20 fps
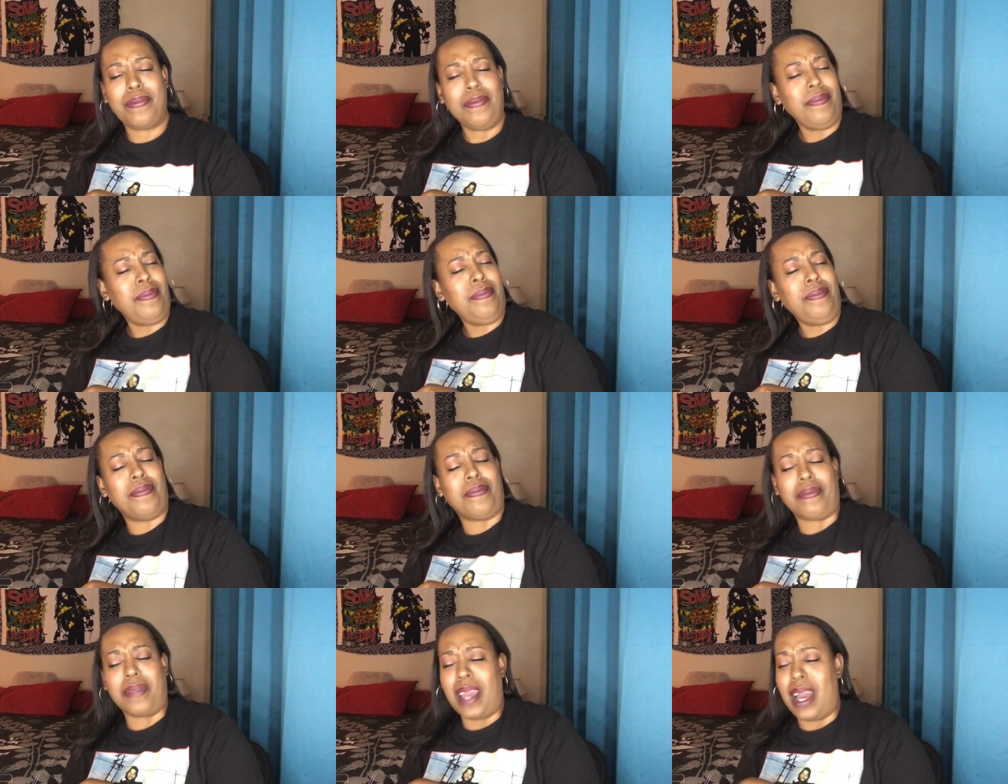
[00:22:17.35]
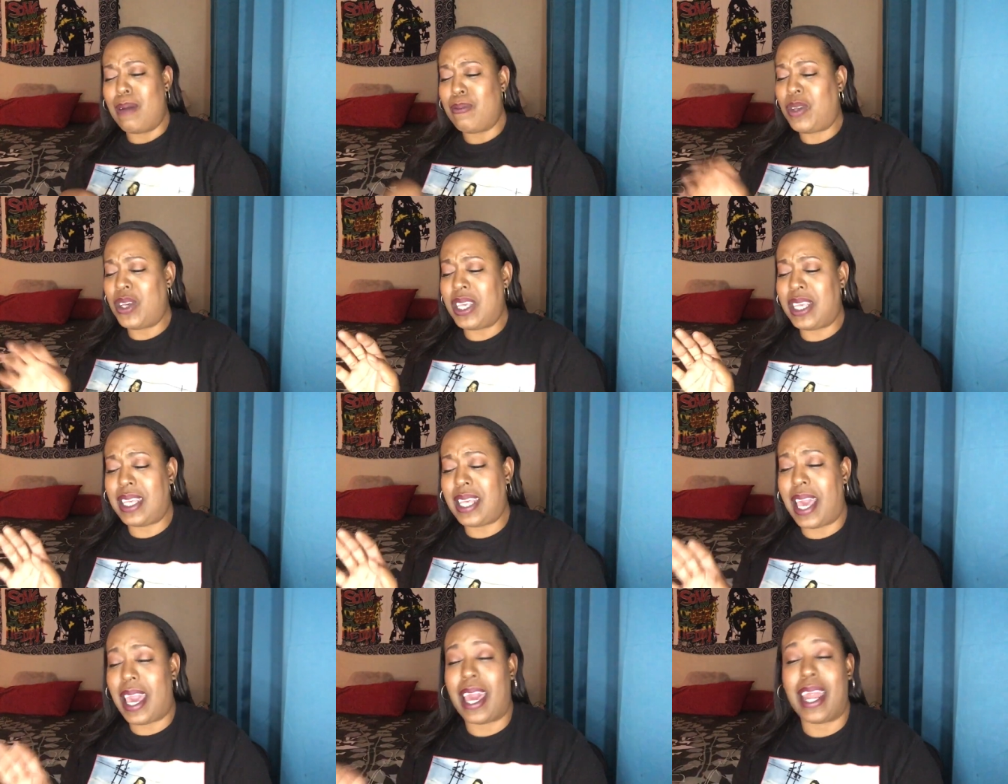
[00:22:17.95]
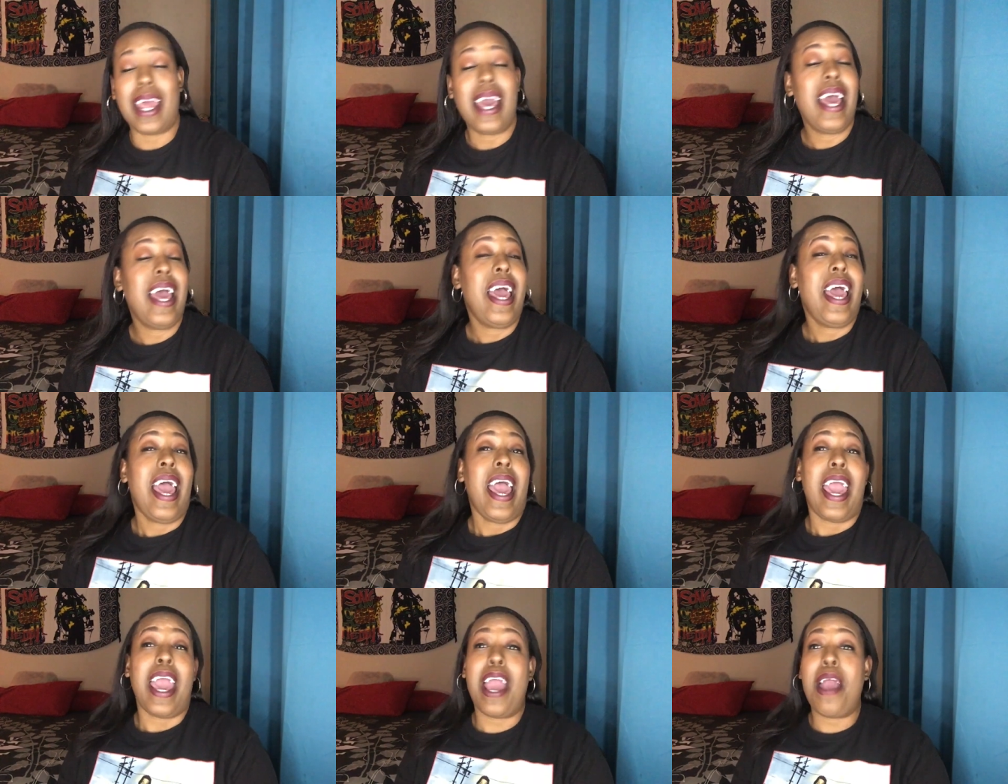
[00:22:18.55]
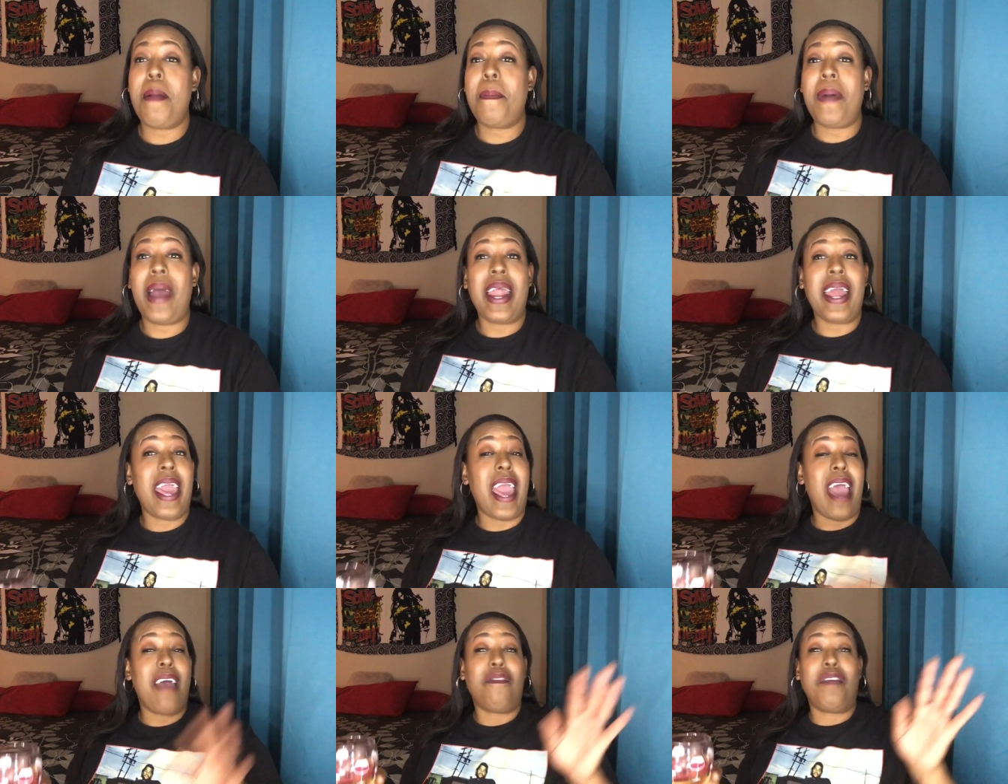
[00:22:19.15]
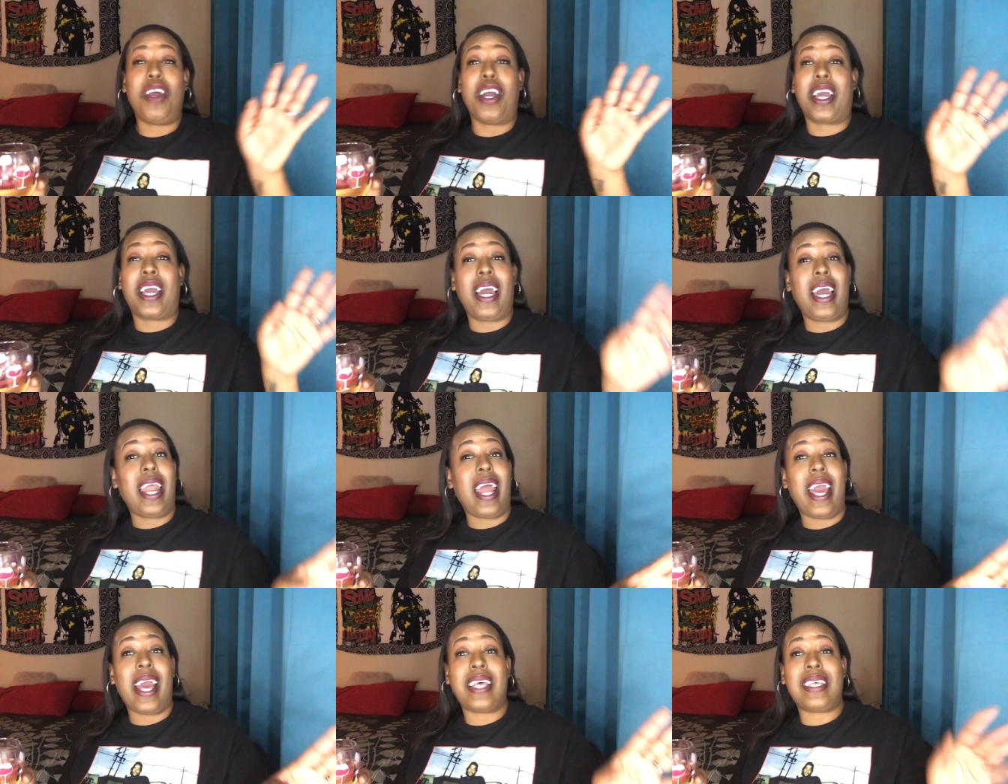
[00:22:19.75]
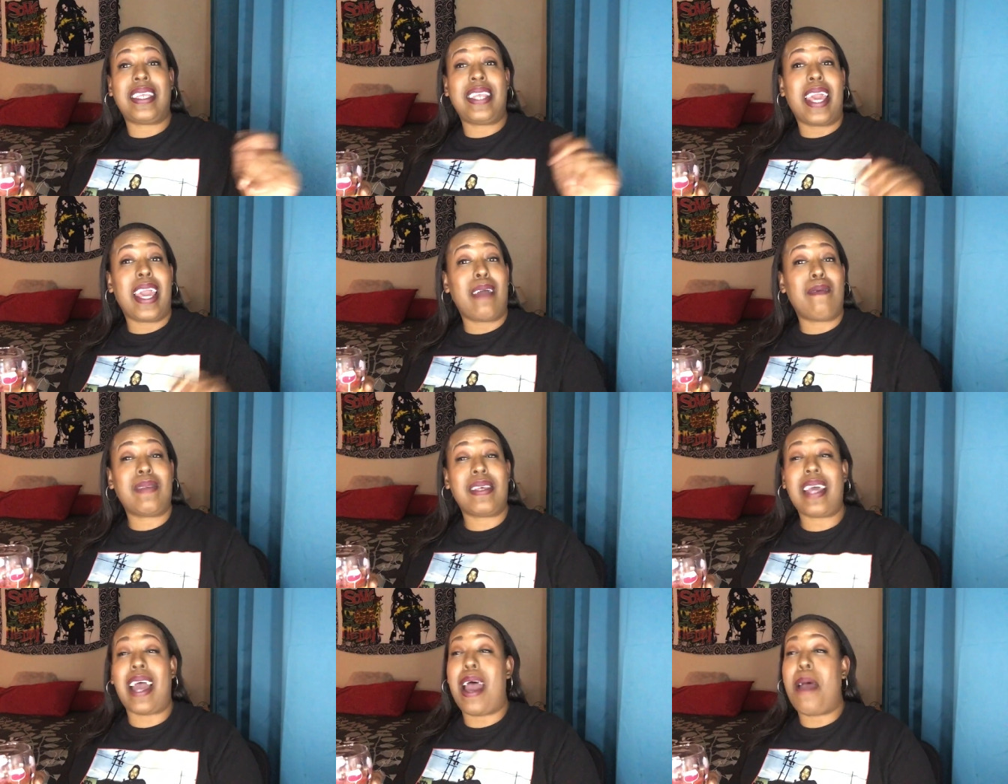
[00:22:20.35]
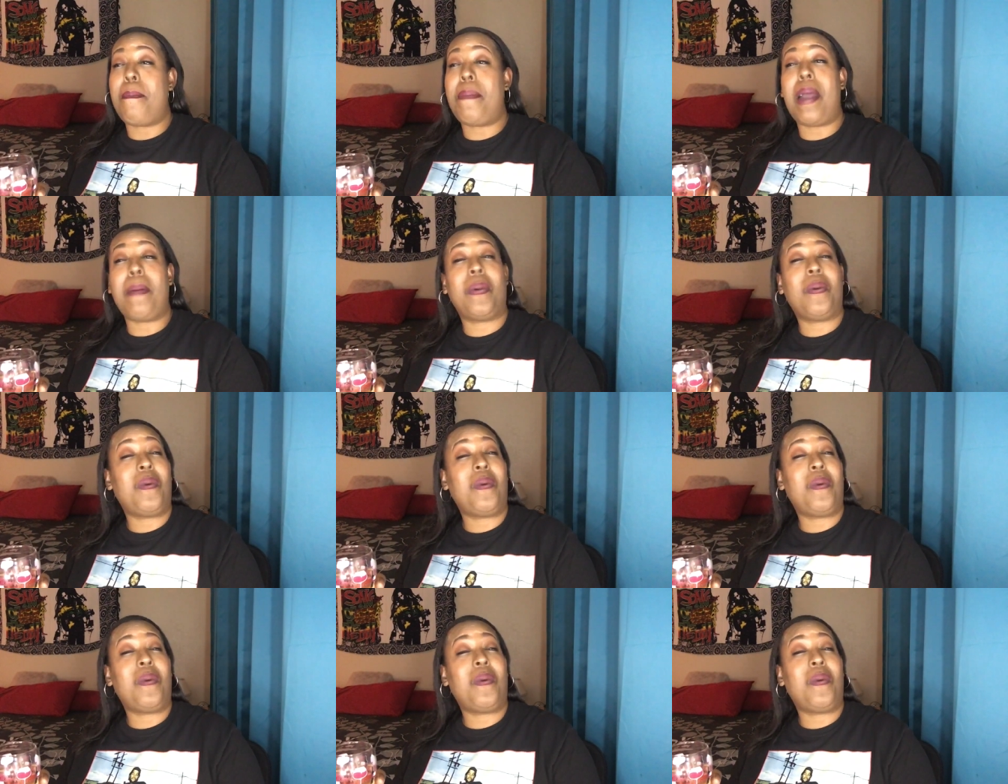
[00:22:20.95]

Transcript: Mm, I'm just saying. Everybody having a good ass damn time, baby.